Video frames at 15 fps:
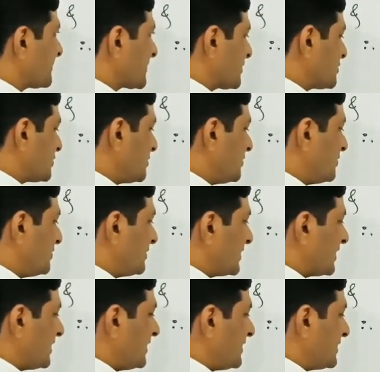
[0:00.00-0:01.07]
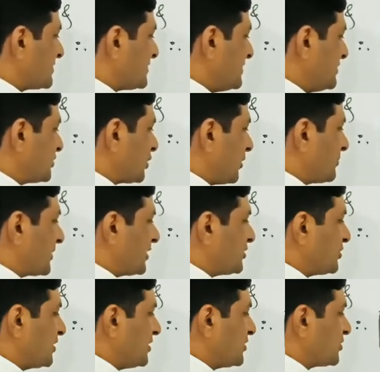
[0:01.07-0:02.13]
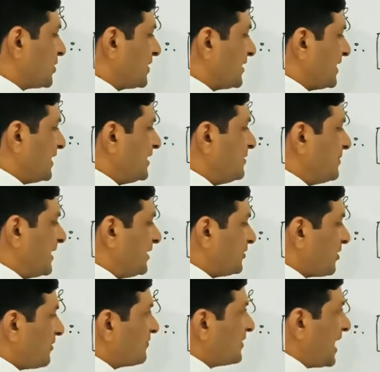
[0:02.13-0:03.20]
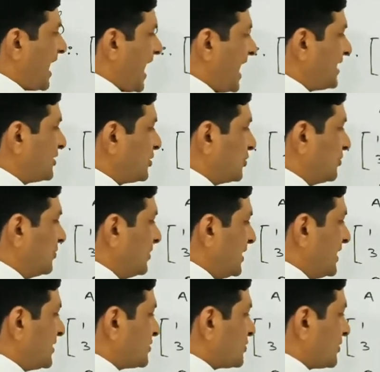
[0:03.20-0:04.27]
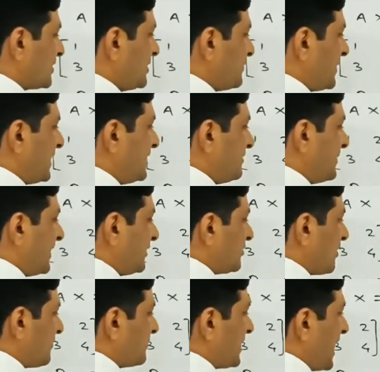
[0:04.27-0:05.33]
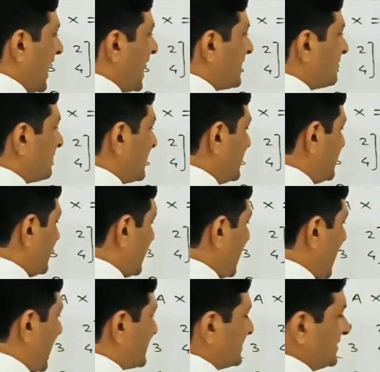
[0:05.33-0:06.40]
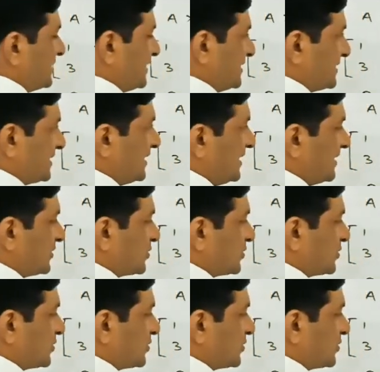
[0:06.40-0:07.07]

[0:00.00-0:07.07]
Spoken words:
So since operation is on element of R2, so keep element of R1 as it is.